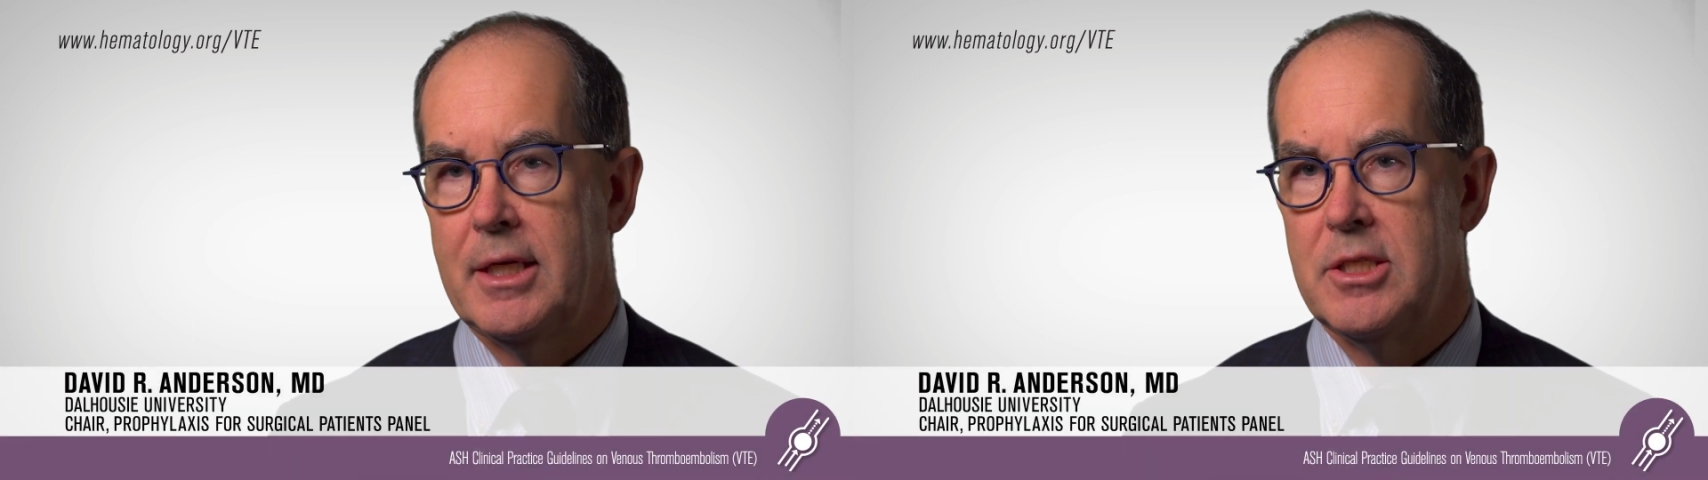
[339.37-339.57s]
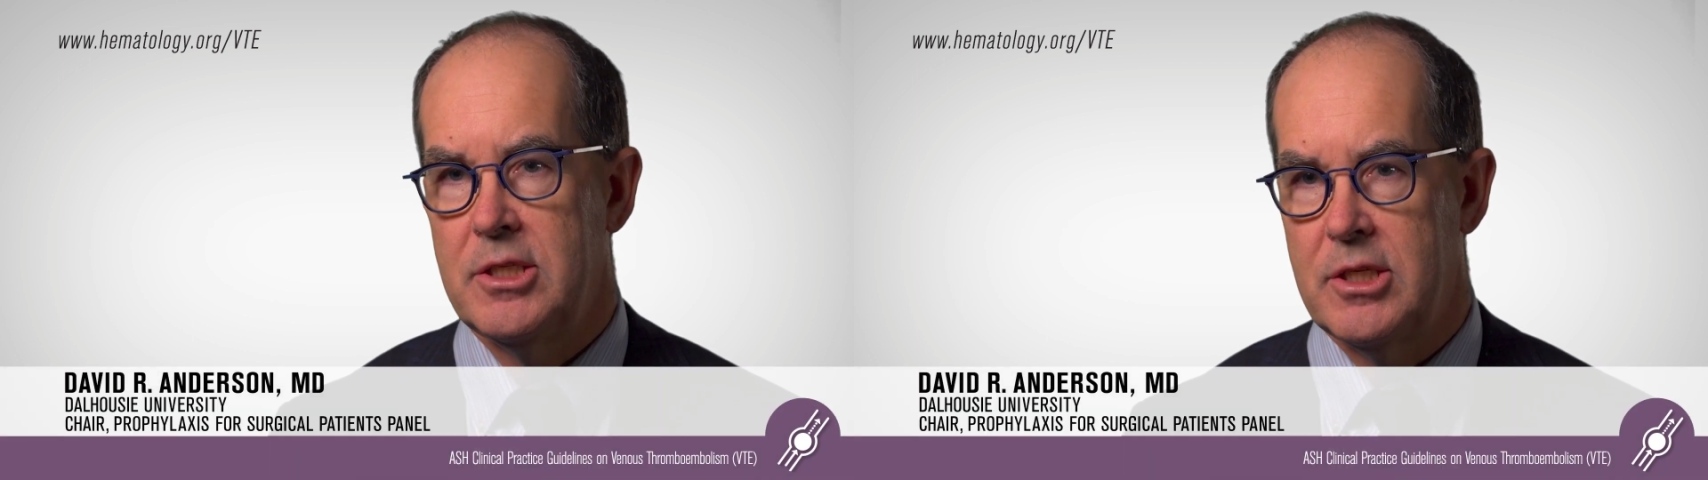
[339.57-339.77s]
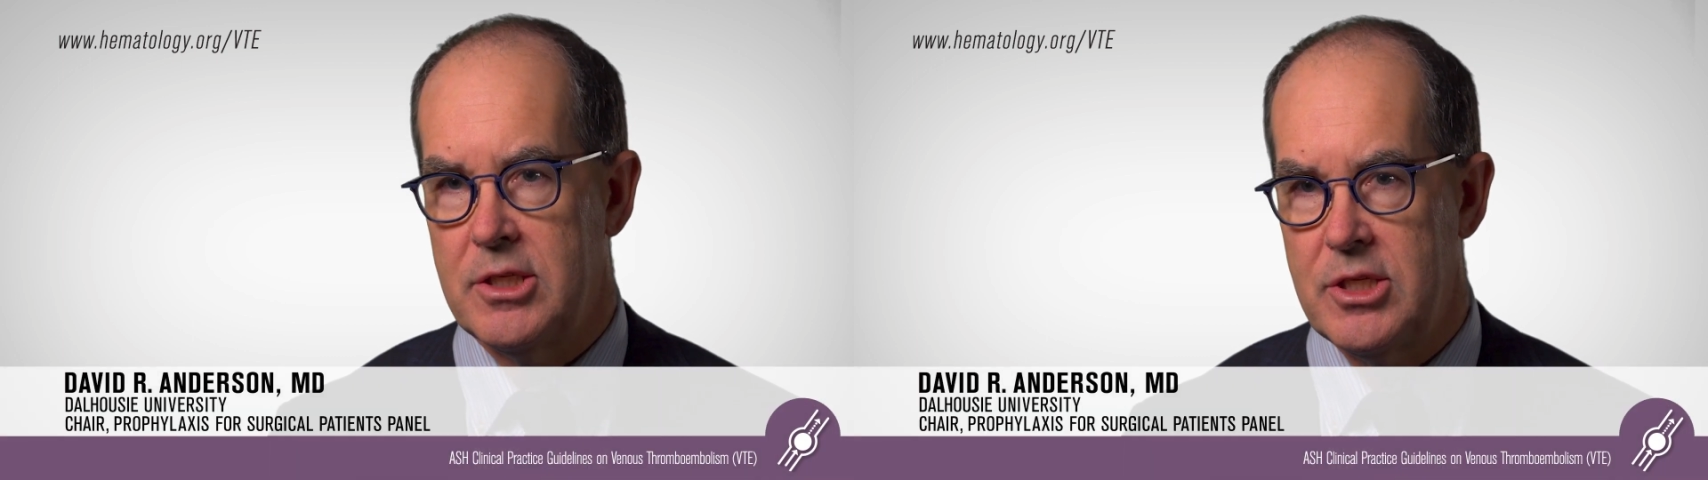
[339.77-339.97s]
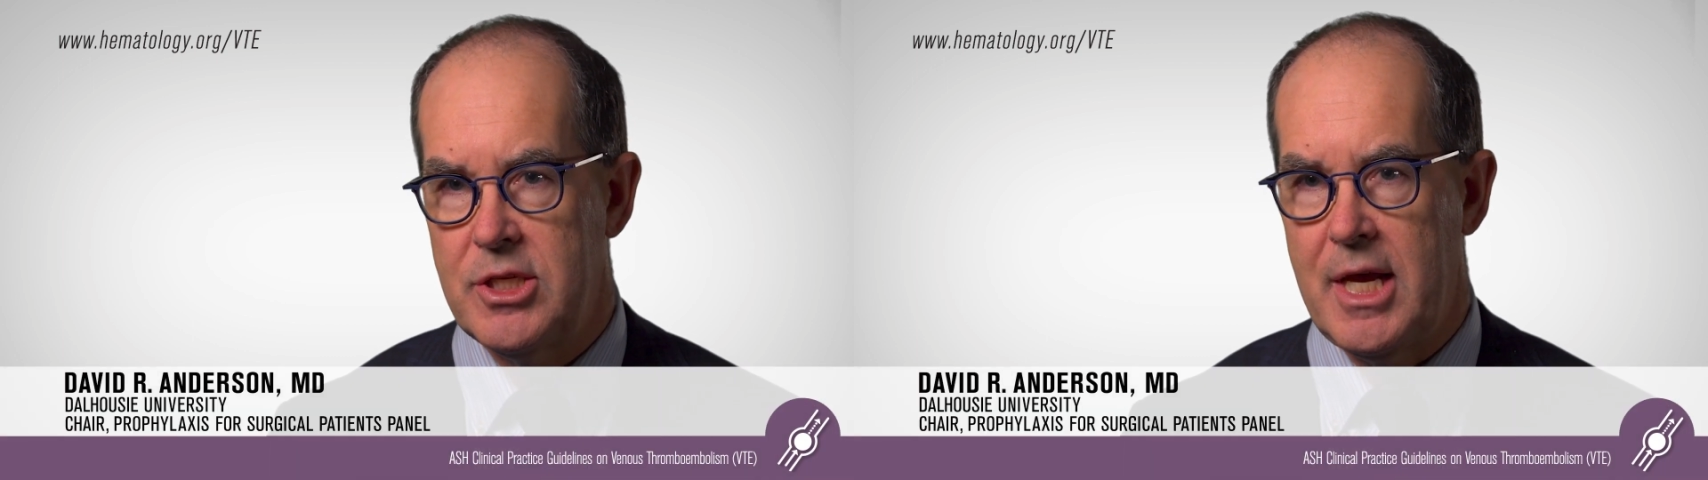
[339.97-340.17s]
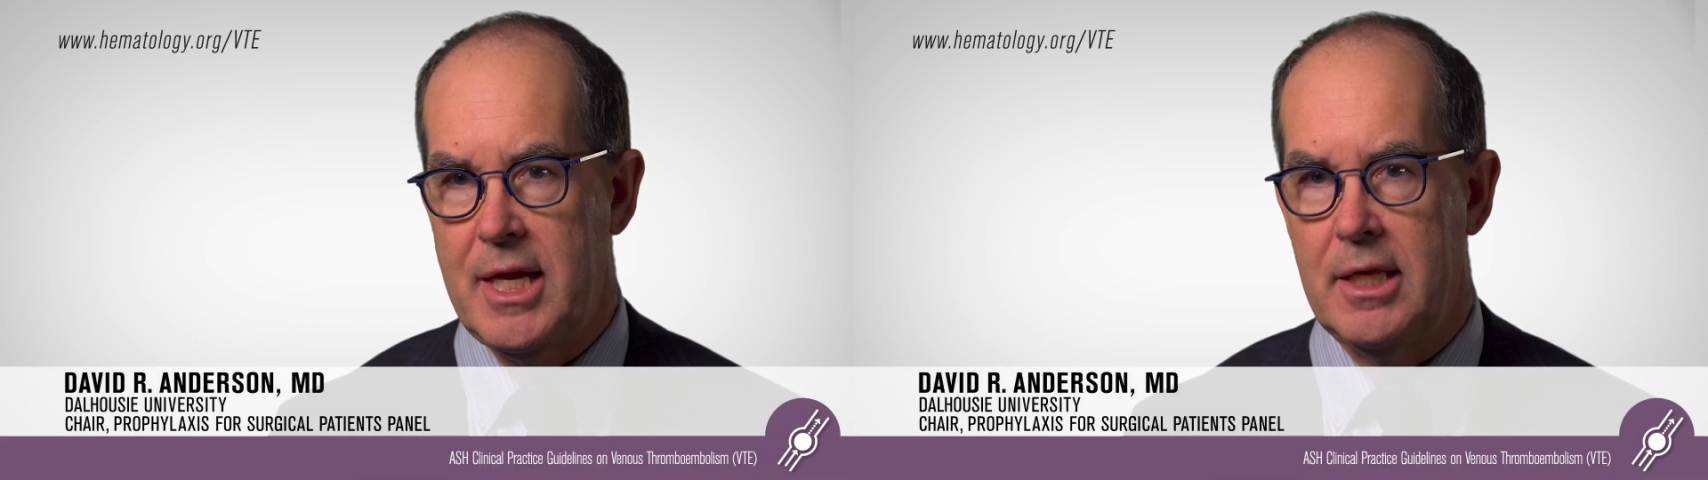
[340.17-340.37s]
can
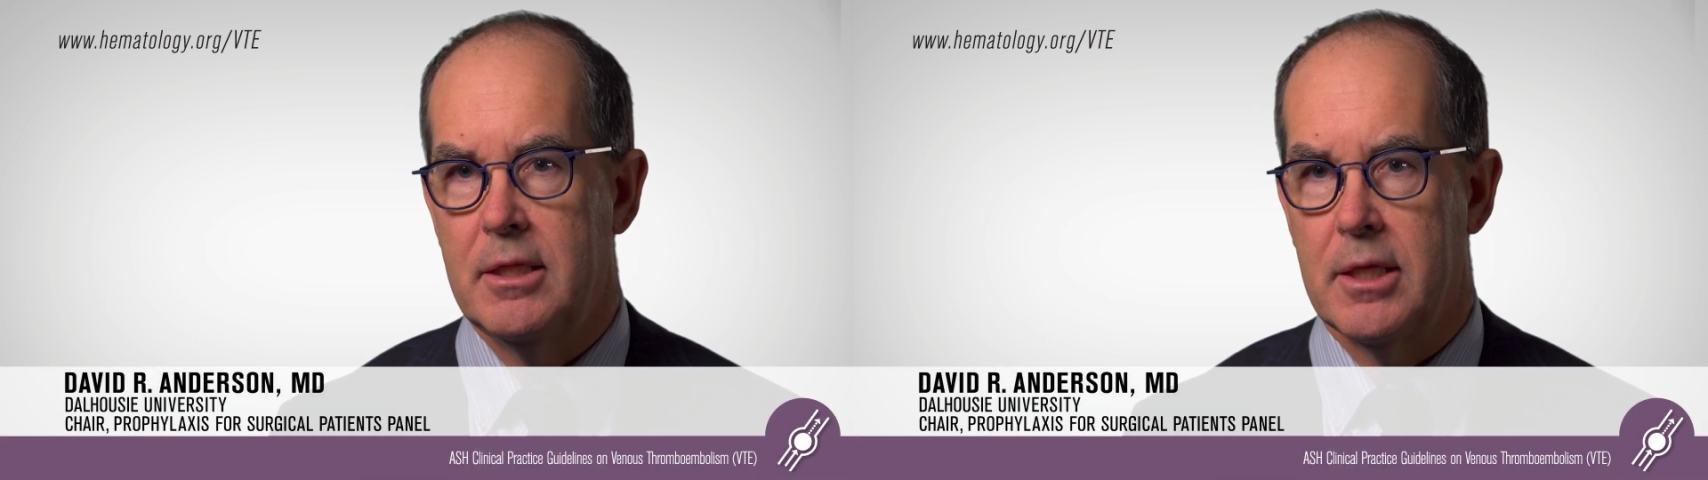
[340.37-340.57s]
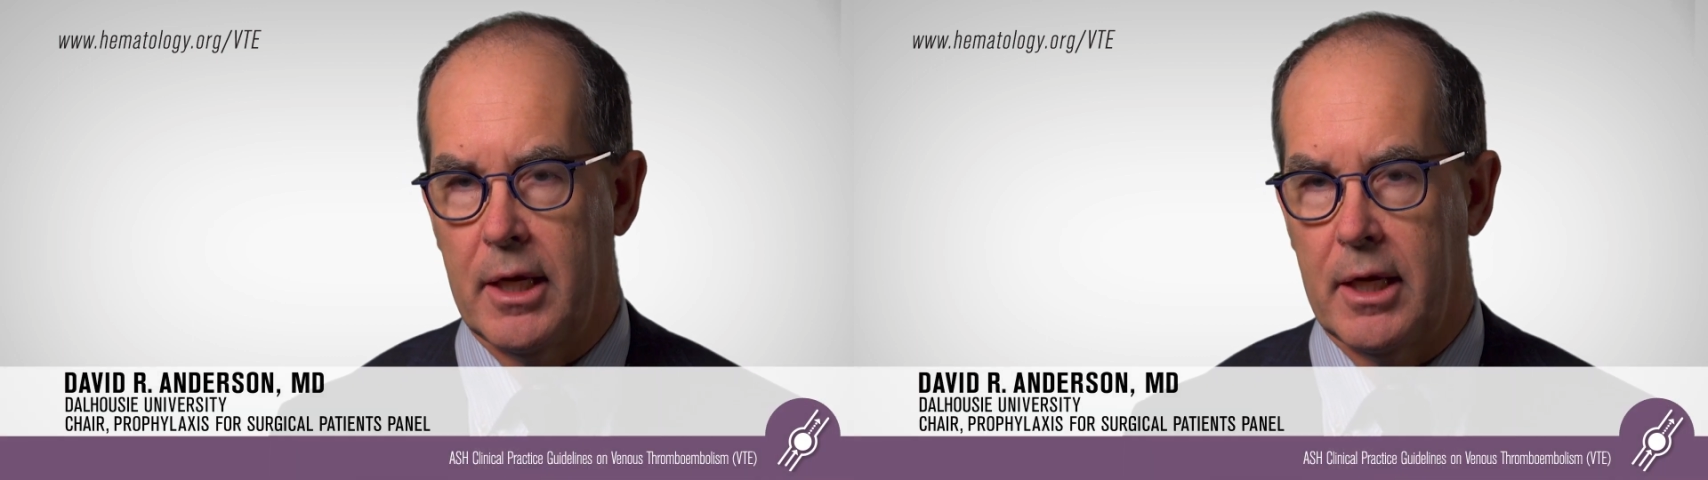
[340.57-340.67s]
sustain